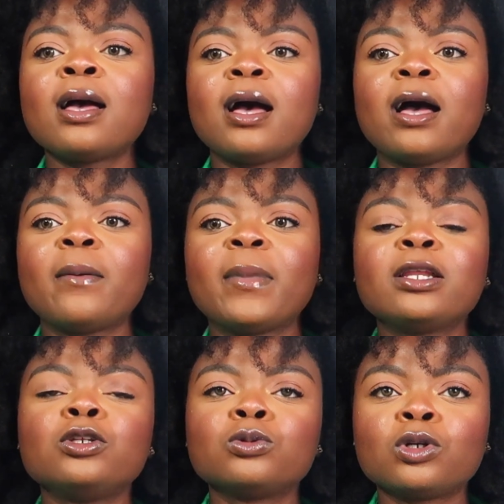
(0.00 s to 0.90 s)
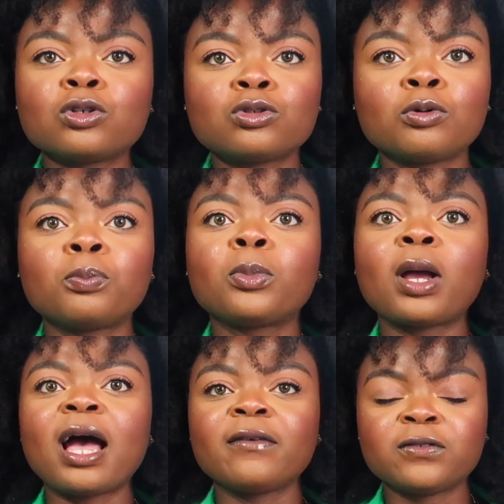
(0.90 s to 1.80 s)
and you would also
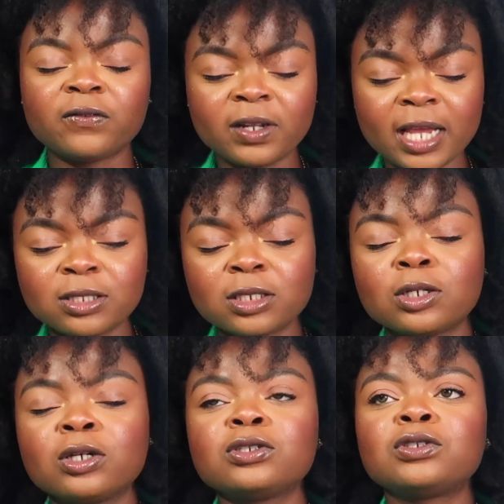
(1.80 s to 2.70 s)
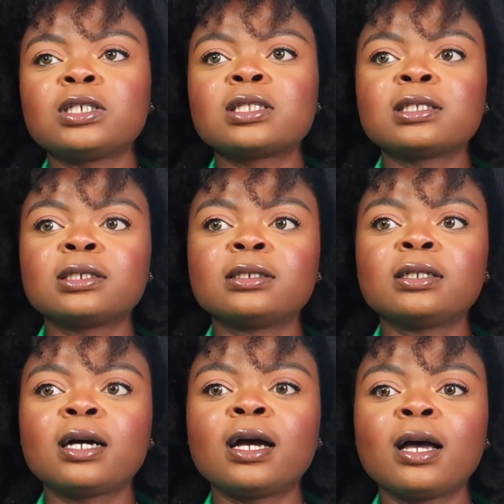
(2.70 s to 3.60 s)
have to fly into the country
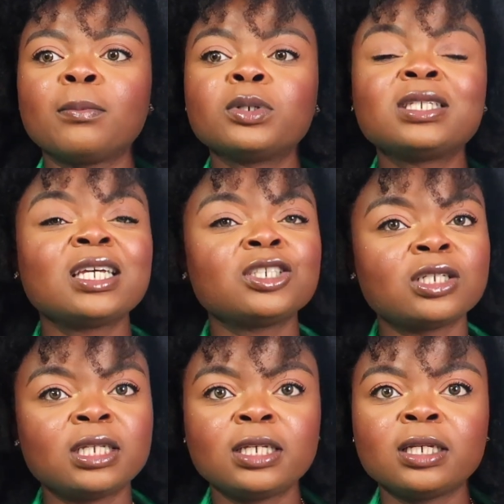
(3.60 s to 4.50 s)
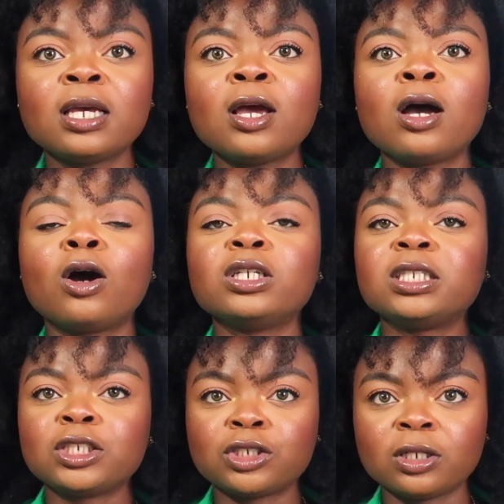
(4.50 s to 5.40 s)
to potentially
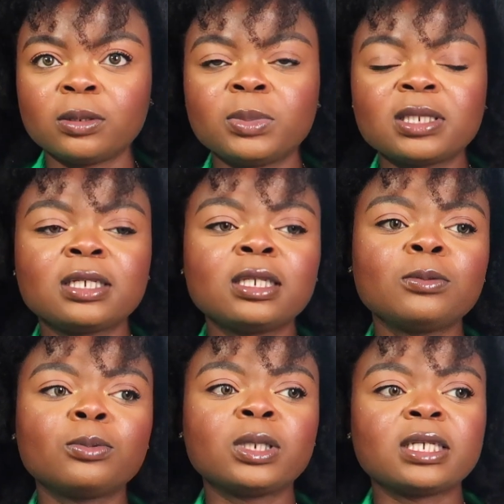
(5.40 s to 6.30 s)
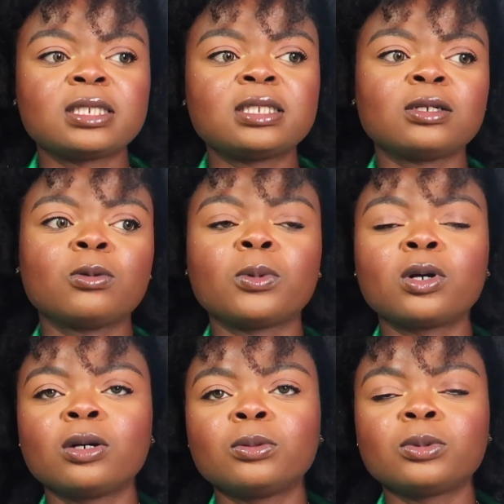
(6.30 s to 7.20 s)
audition. Basically, there's this thing
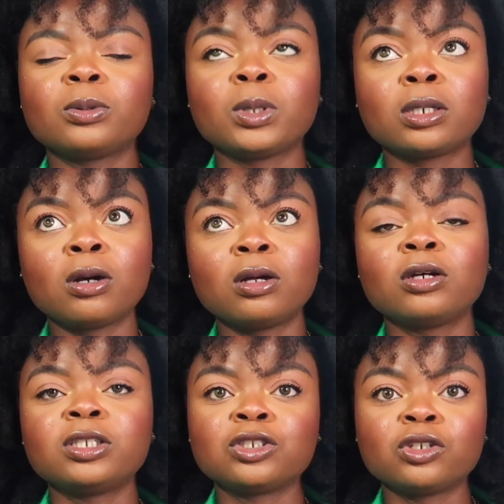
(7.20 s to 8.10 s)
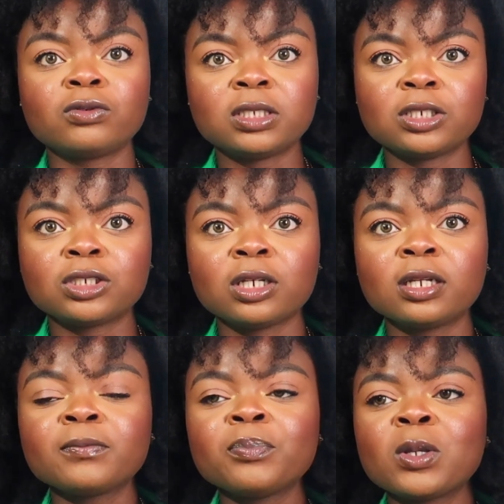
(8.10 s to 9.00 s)
what we call audition
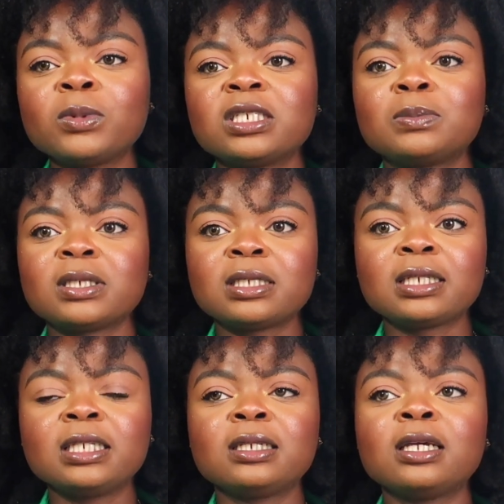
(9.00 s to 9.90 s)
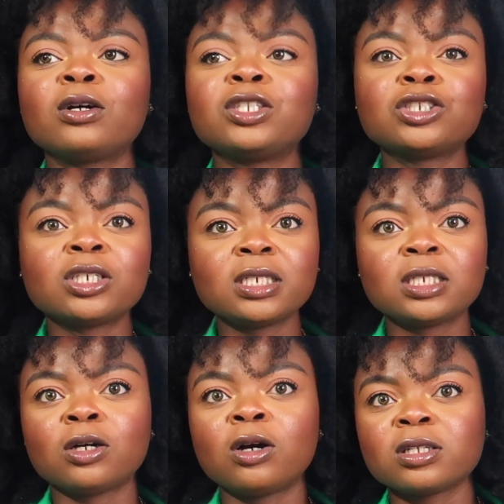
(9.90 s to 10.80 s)
rotation, which is basically auditioning
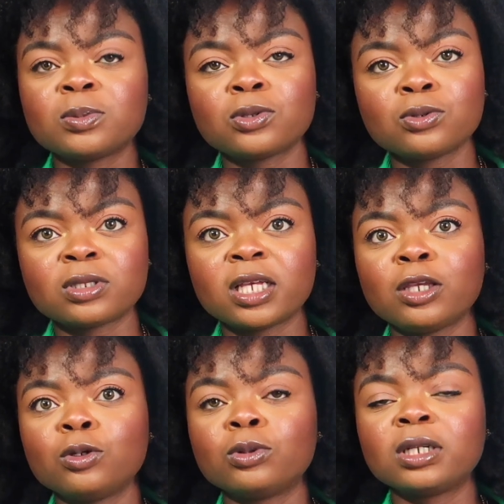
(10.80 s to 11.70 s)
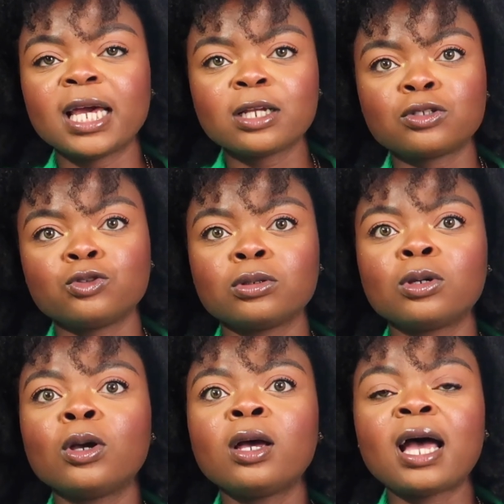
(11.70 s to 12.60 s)
in the hospitals that you would like
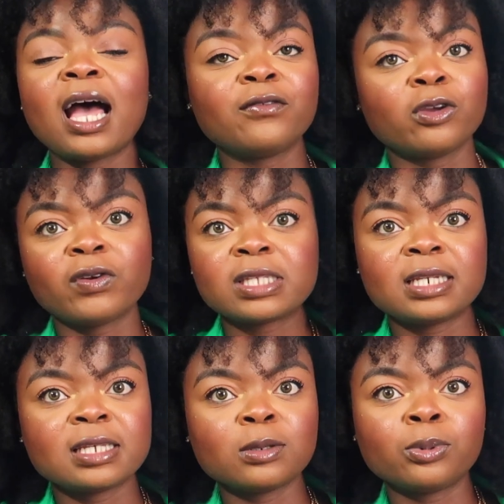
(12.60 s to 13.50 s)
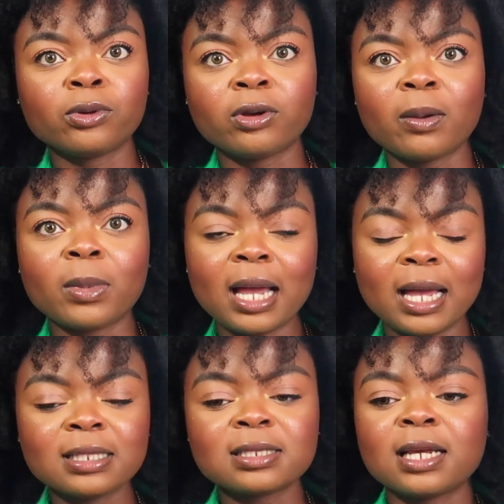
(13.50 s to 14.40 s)
to have your residency program
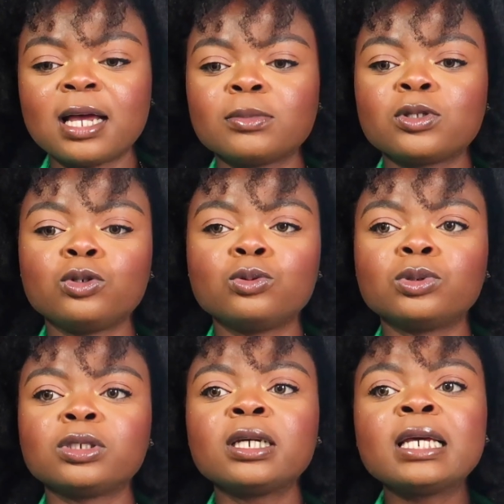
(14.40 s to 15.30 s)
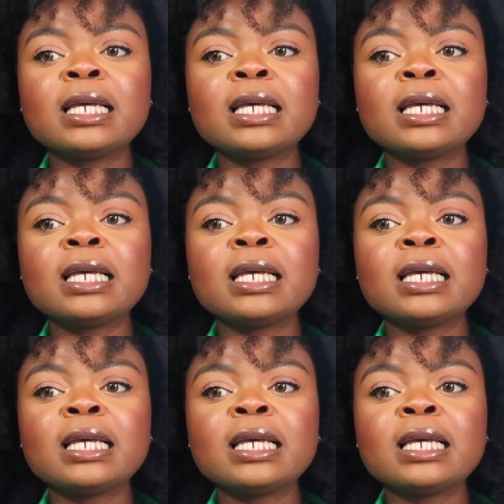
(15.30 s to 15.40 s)
at. So you would